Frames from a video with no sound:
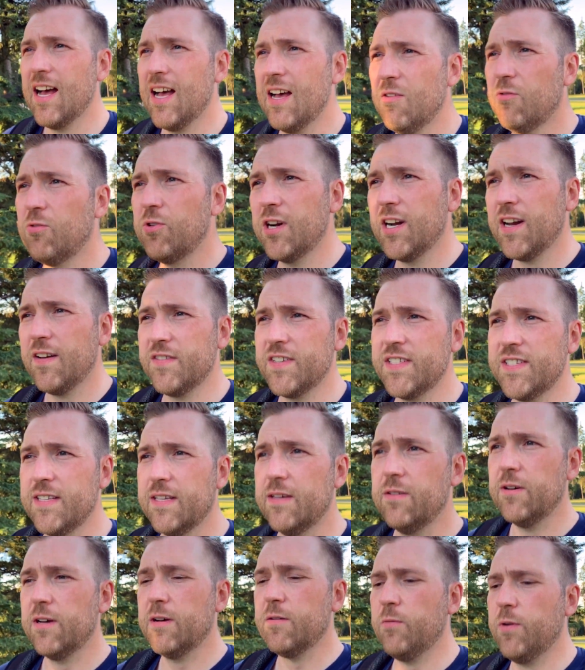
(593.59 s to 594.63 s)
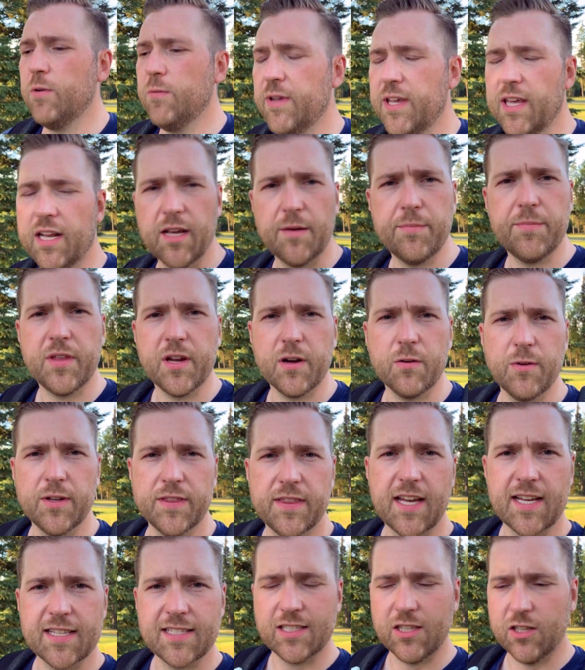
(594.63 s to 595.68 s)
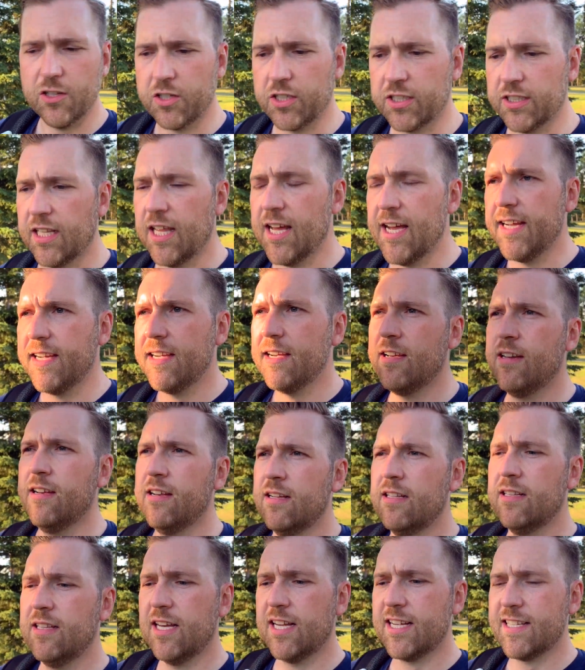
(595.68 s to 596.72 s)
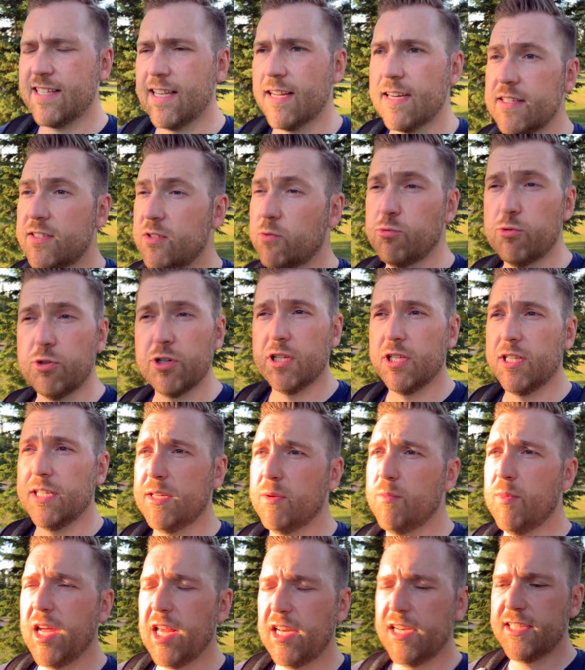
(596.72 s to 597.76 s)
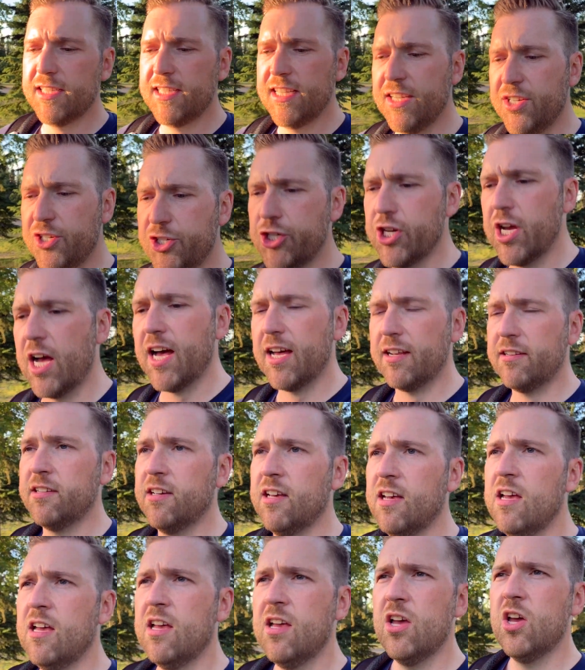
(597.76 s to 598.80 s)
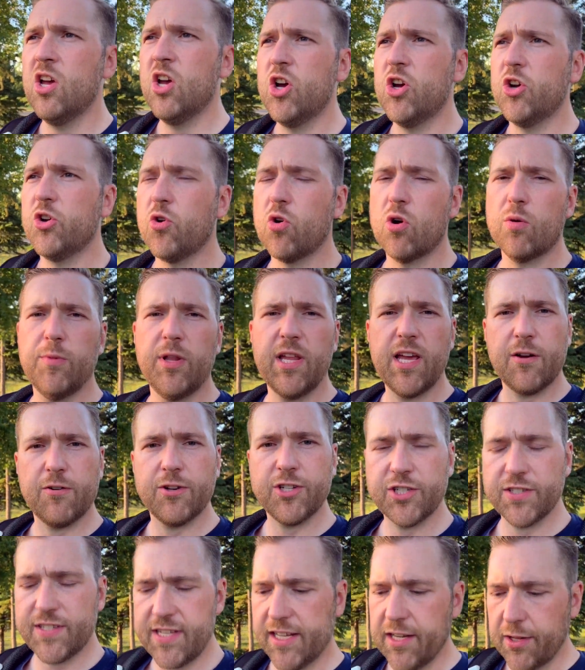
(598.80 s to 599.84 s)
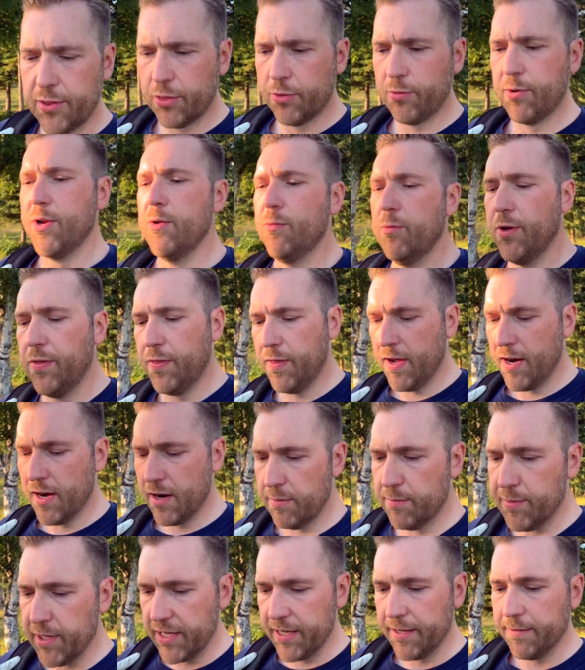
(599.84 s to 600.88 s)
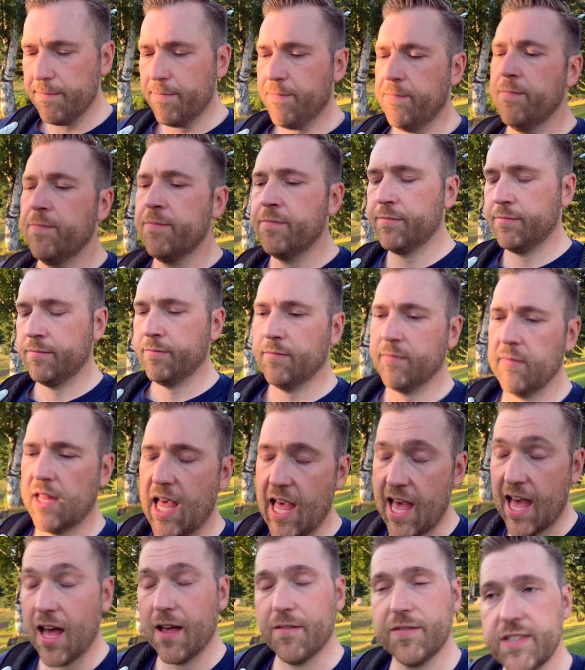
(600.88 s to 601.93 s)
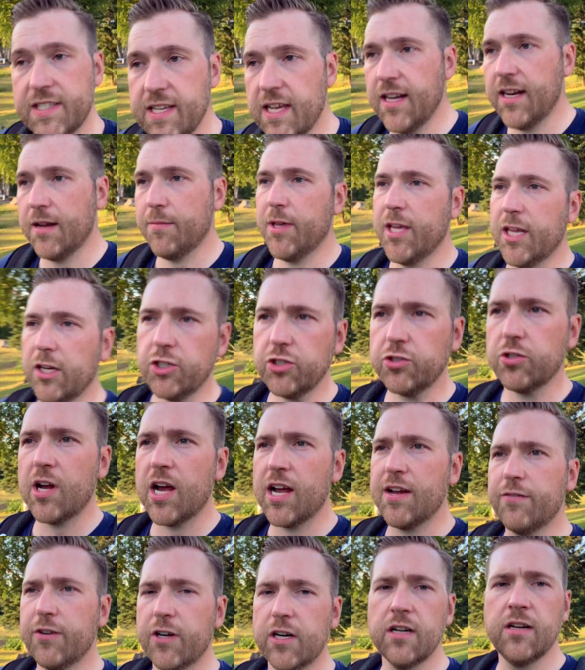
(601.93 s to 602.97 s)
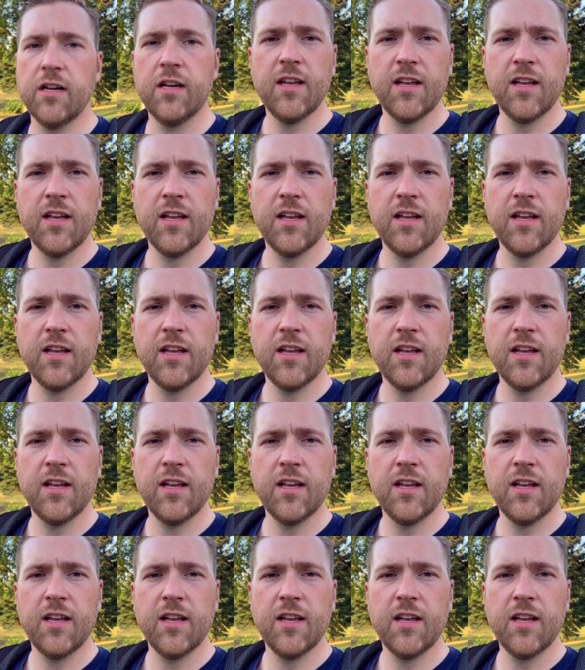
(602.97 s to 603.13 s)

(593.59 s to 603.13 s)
we're gonna have to see when we get up there what that's looking like. Like I said, it's a really demanding tee shot. Normally I would just hit a 3-wood there, but half set I'm hitting driver.